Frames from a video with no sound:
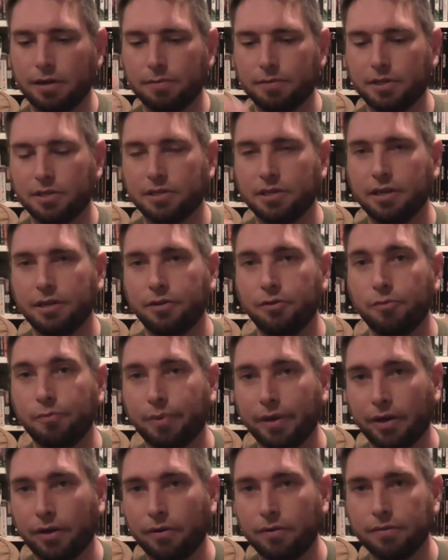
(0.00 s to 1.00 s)
Does need a new
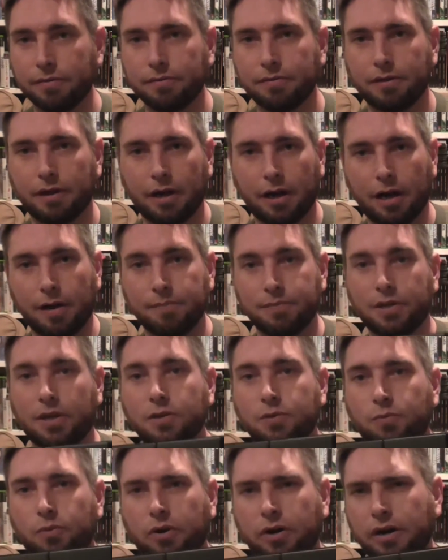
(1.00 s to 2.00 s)
belt.
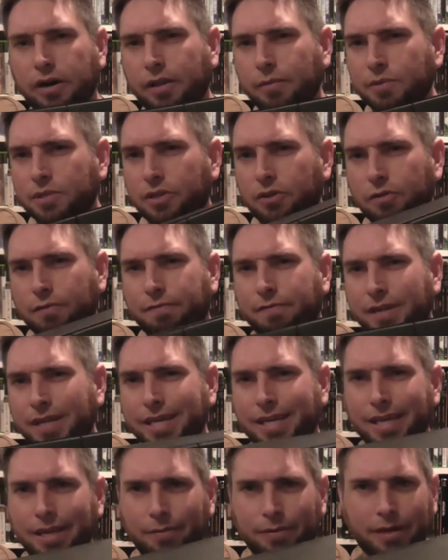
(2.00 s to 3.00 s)
Does work. It was a little
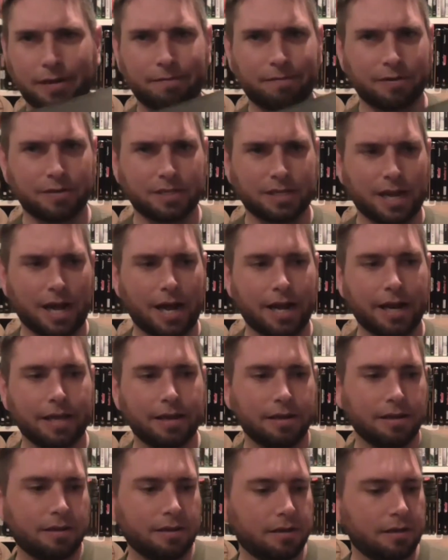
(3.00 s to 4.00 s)
finicky when I first got
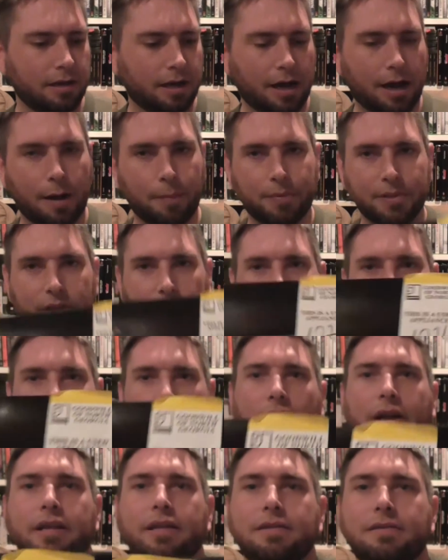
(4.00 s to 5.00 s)
it, but they only
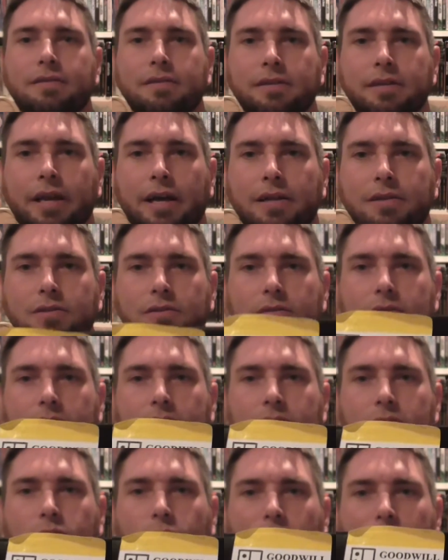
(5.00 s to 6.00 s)
wanted, yeah,
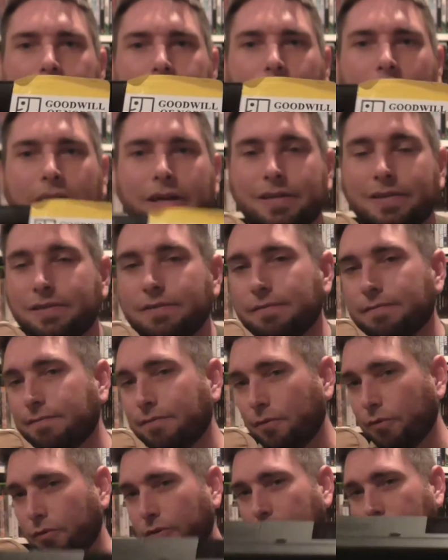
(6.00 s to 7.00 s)
$12
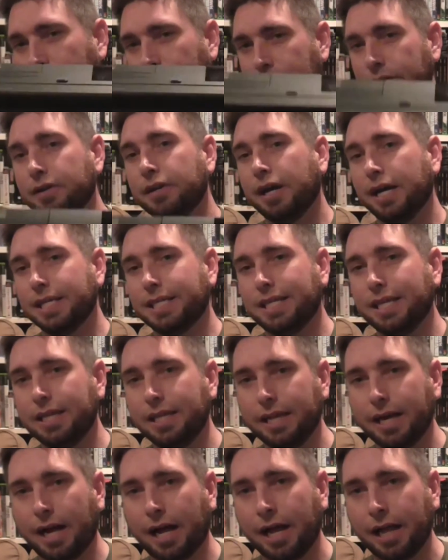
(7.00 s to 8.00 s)
for a
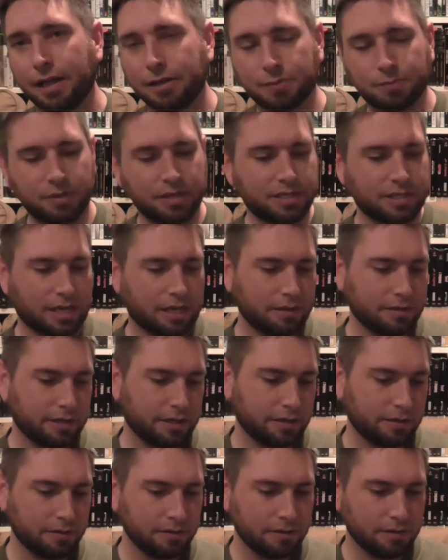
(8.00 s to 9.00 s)
CDI. That's a pretty solid
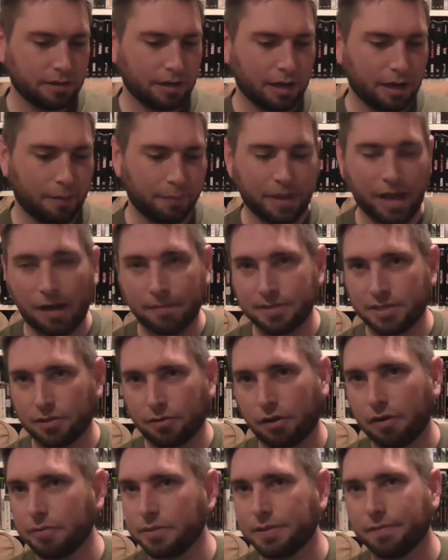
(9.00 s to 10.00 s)
deal. They obviously
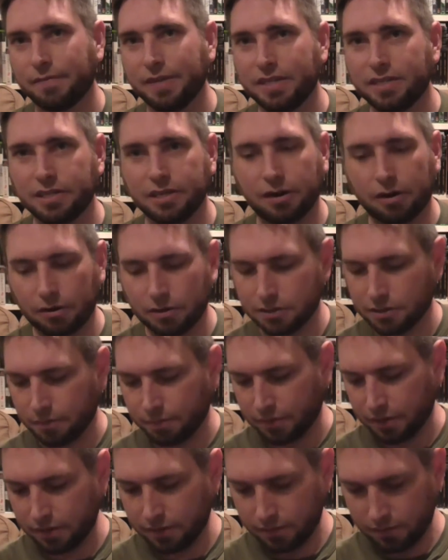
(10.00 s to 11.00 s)
thought it was a VCR or
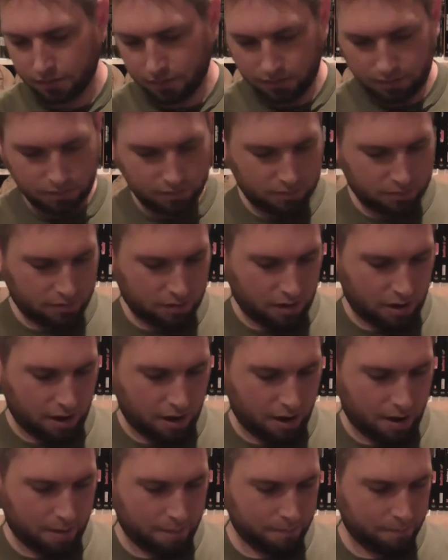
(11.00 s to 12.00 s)
something.
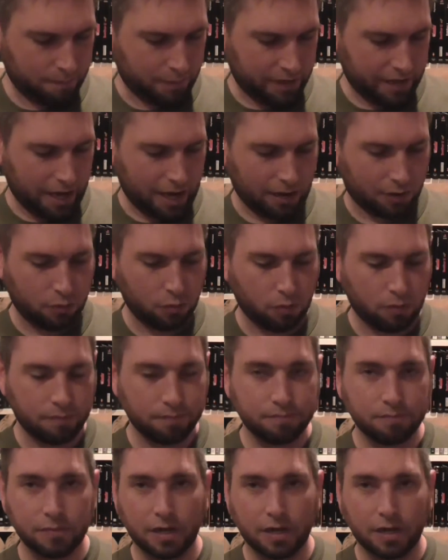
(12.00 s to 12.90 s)
But yeah, cool.